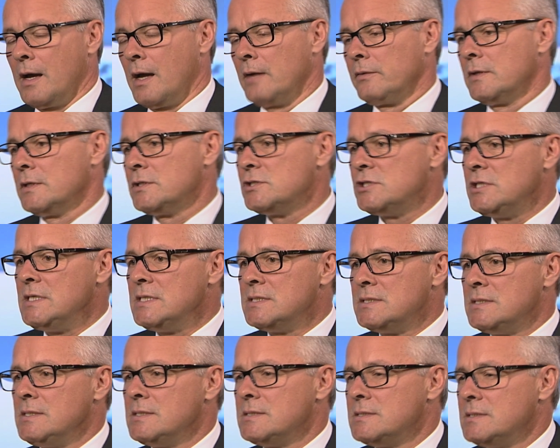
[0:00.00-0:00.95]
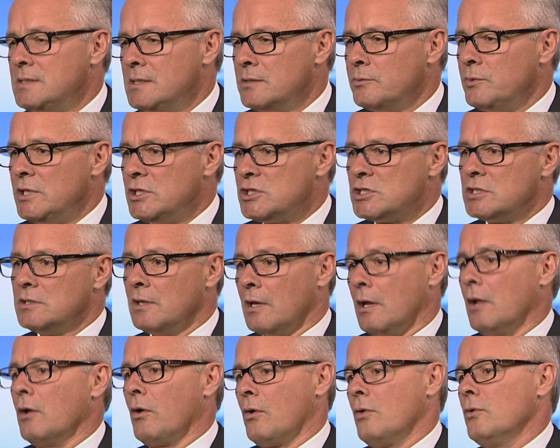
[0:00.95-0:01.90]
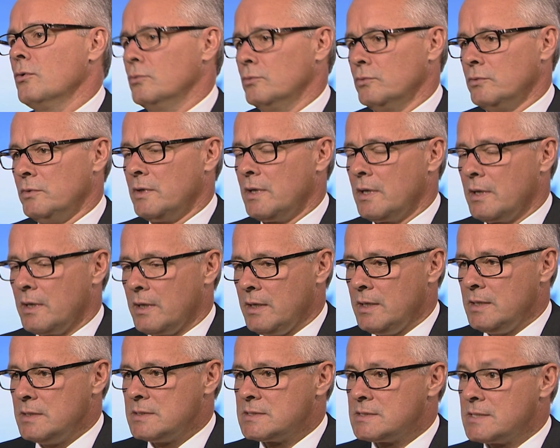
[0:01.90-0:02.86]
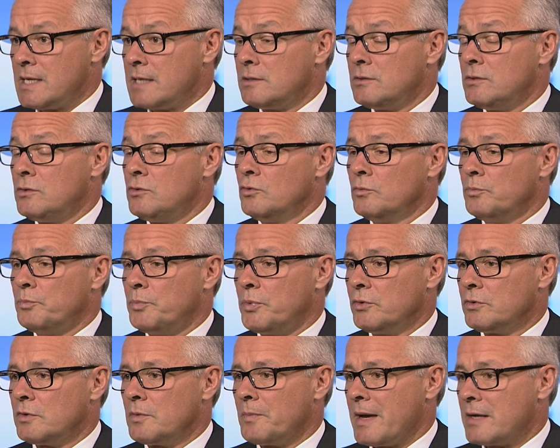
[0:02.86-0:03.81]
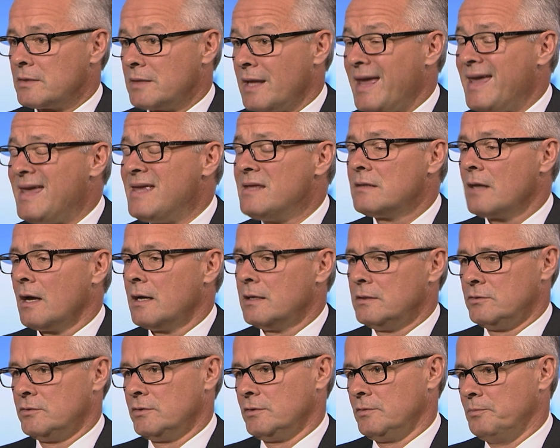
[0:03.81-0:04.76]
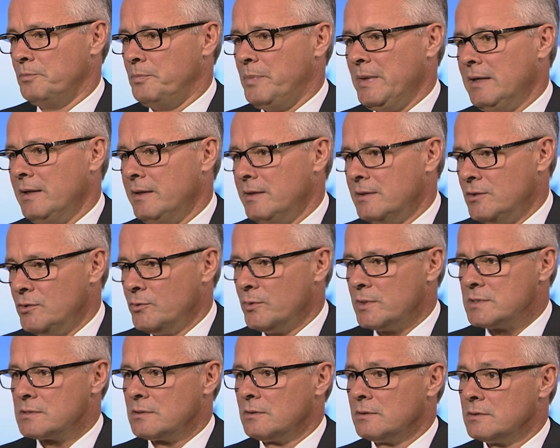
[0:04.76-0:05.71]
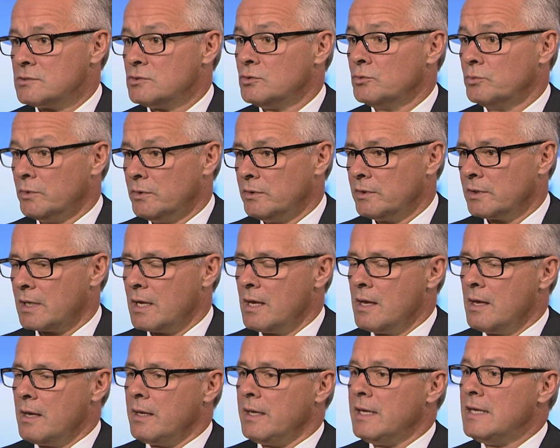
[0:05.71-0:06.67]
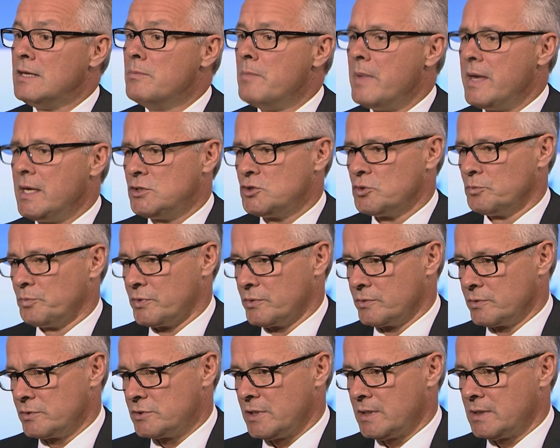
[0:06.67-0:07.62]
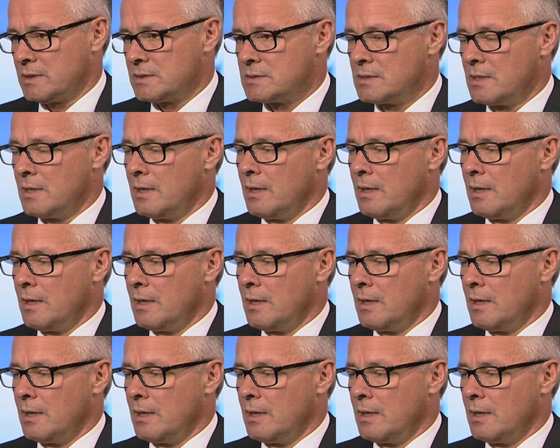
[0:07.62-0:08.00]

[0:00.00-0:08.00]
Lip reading: The GCC region alone is set to put about 800 billion US dollars to work in major projects,